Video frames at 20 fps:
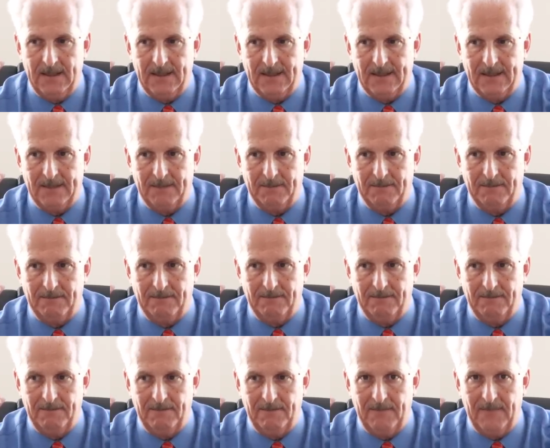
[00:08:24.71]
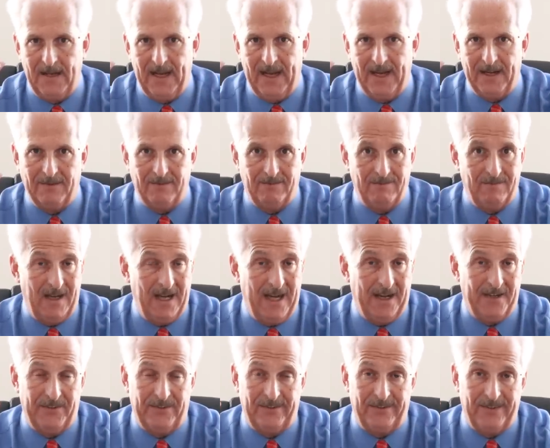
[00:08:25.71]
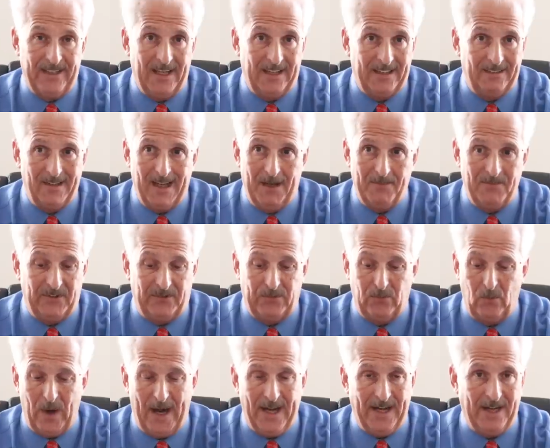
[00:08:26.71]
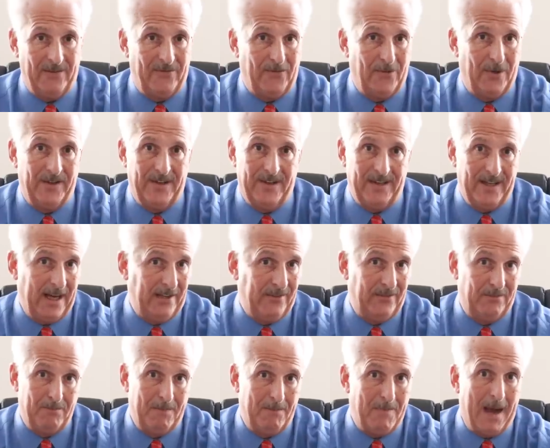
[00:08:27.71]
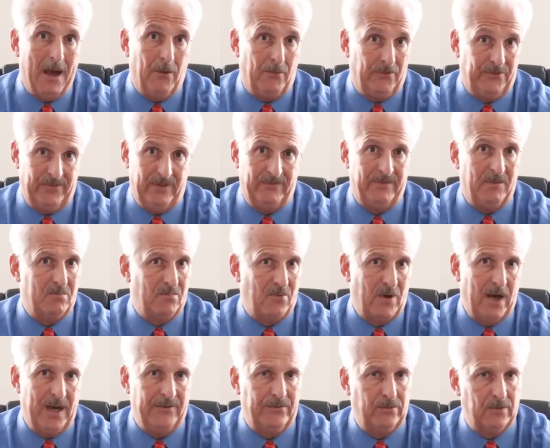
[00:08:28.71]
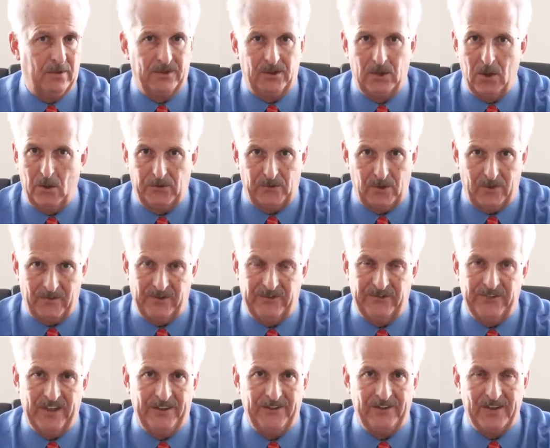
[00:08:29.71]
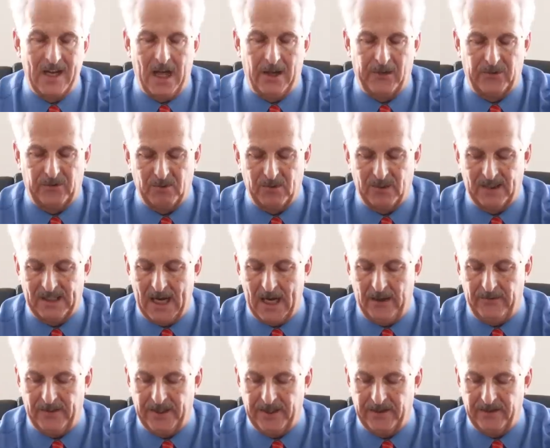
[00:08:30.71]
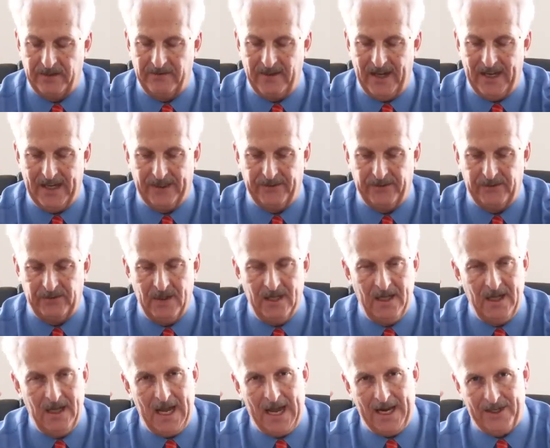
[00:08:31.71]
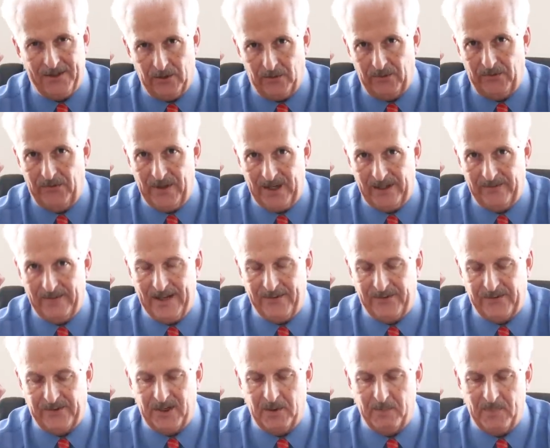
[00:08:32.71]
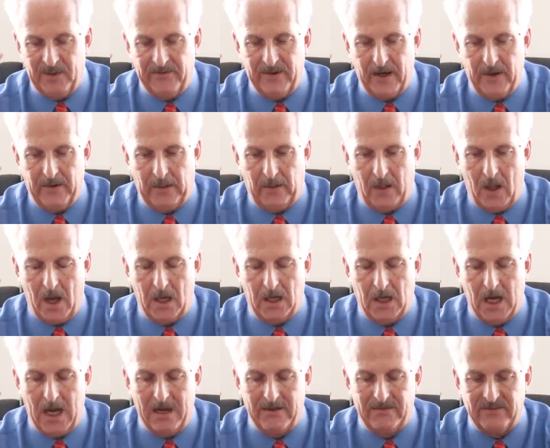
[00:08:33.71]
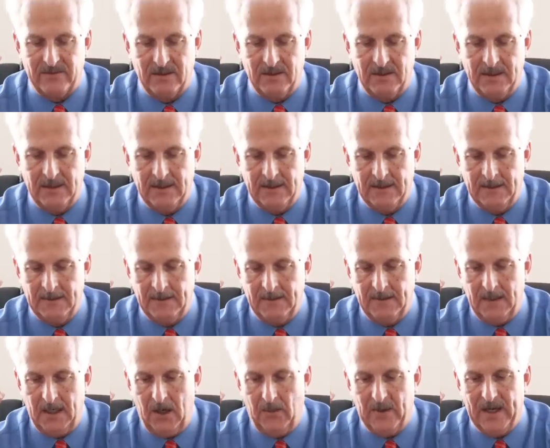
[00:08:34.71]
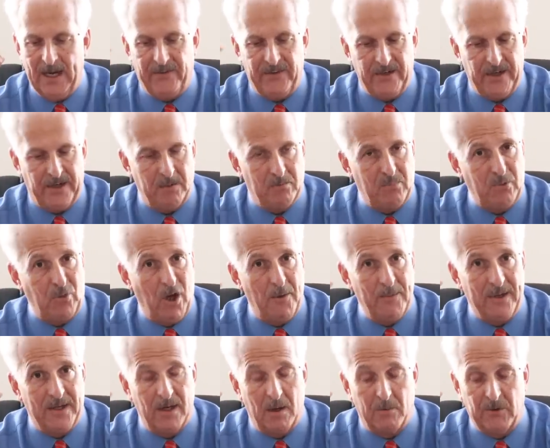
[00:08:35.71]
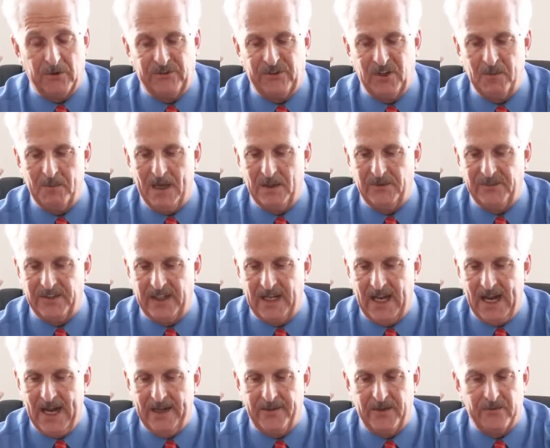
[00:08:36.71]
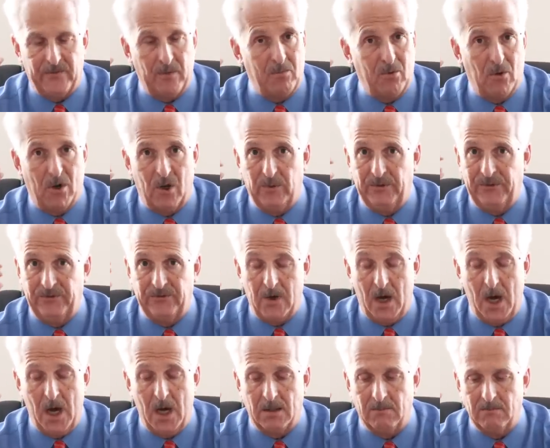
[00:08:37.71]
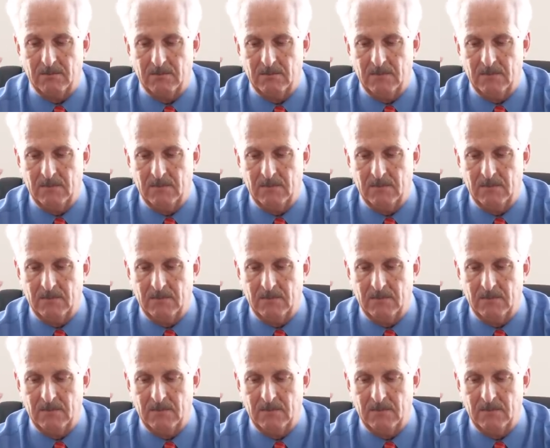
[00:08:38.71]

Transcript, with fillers: um, and honestly, I, am just waiting for the next bounce of the price where it goes over $6 per gallon here in Vegas. I don't think that's going to be very long off. Uh, we had the unemployment numbers come out today, and the report was strong.